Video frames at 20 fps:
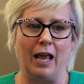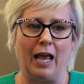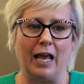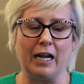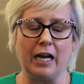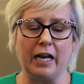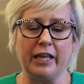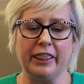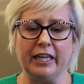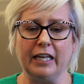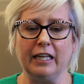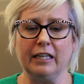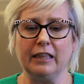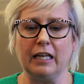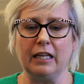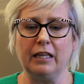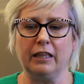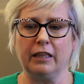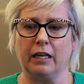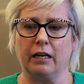And I think
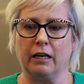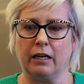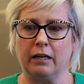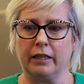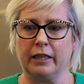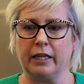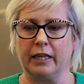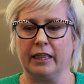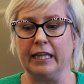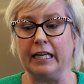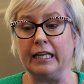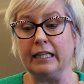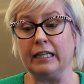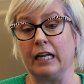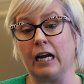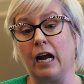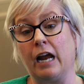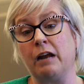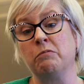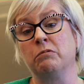that the thing
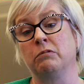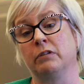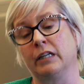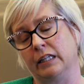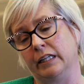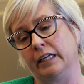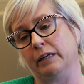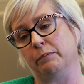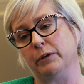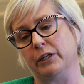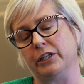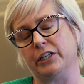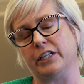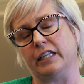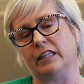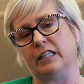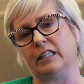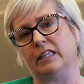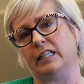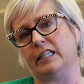that I really
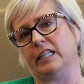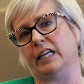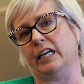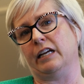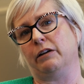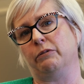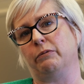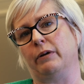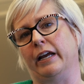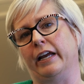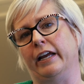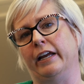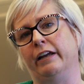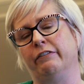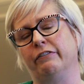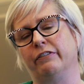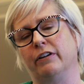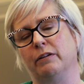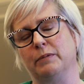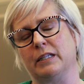appreciate that they take away
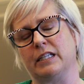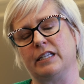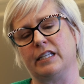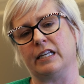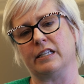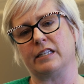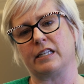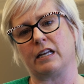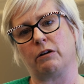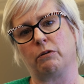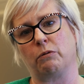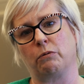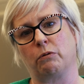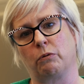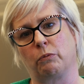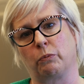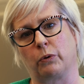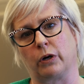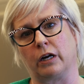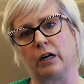from the
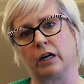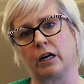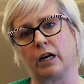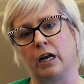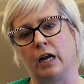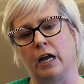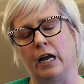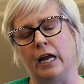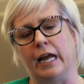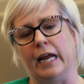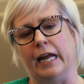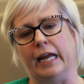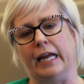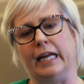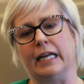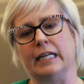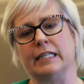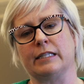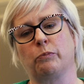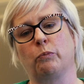CSL work
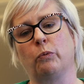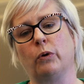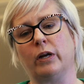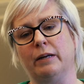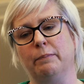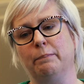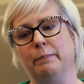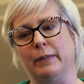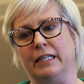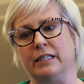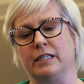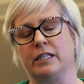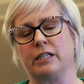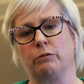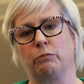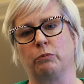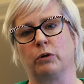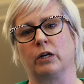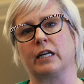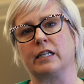is what it means
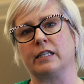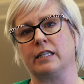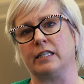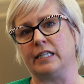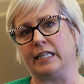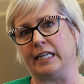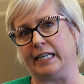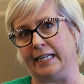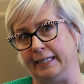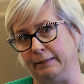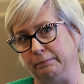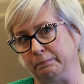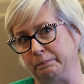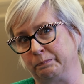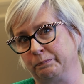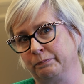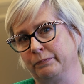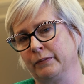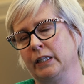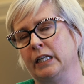to work as a
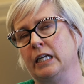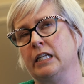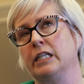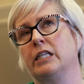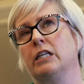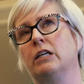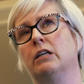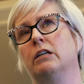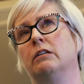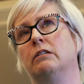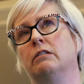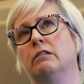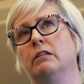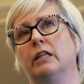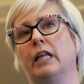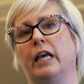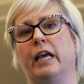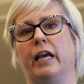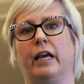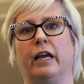team. So
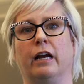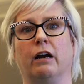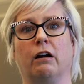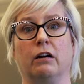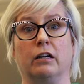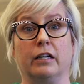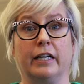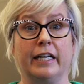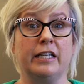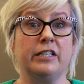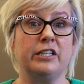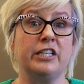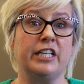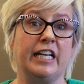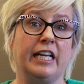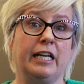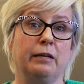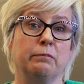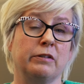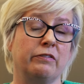they are in
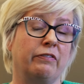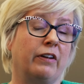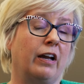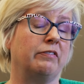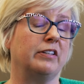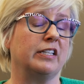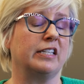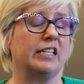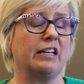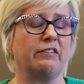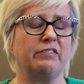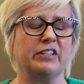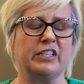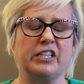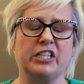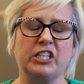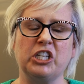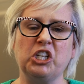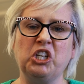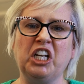teams, 5 to 7
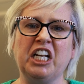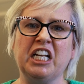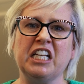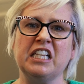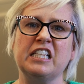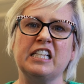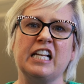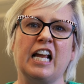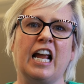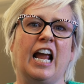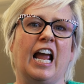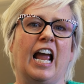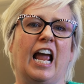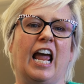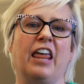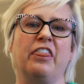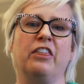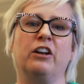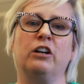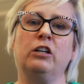students,
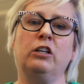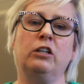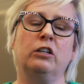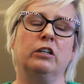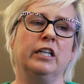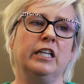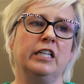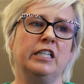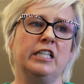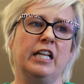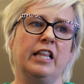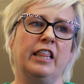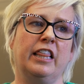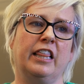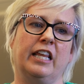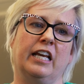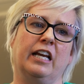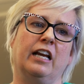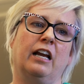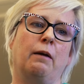and they're learning to
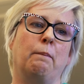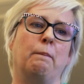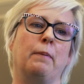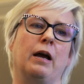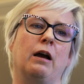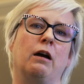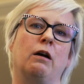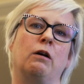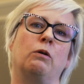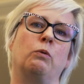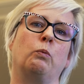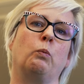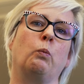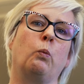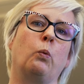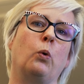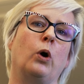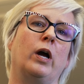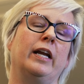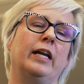think about
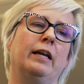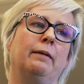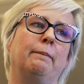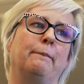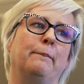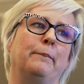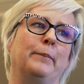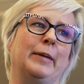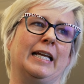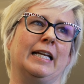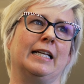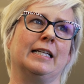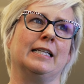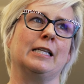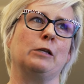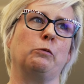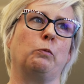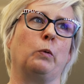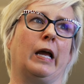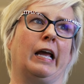what it
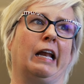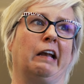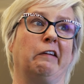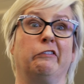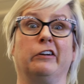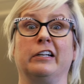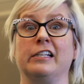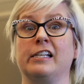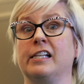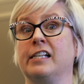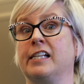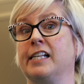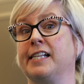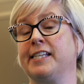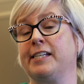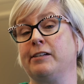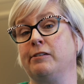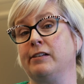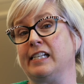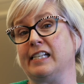means when, for instance, a
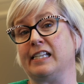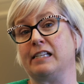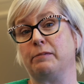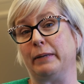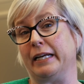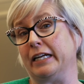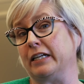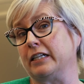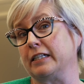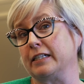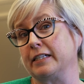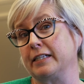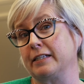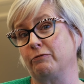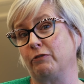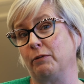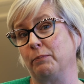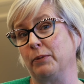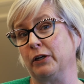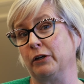student disappears
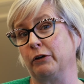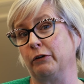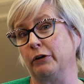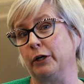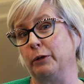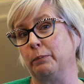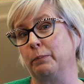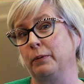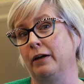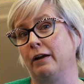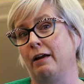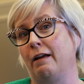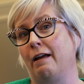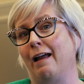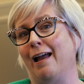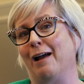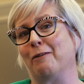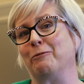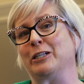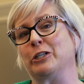from their group.
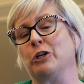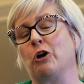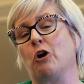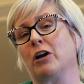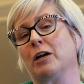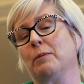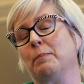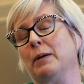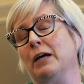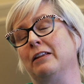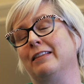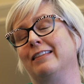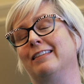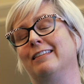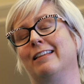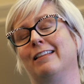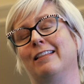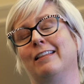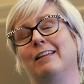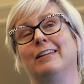And we talk
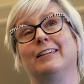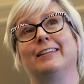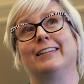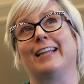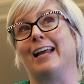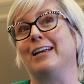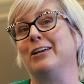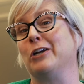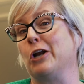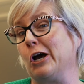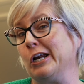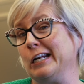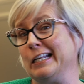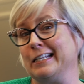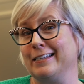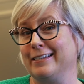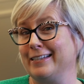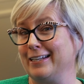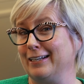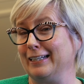about that not
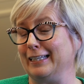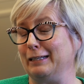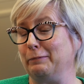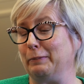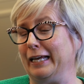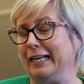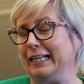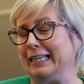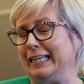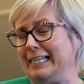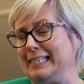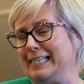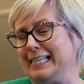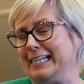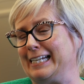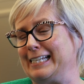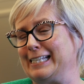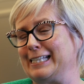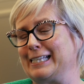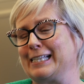necessarily being
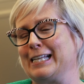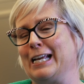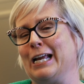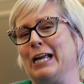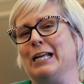laziness.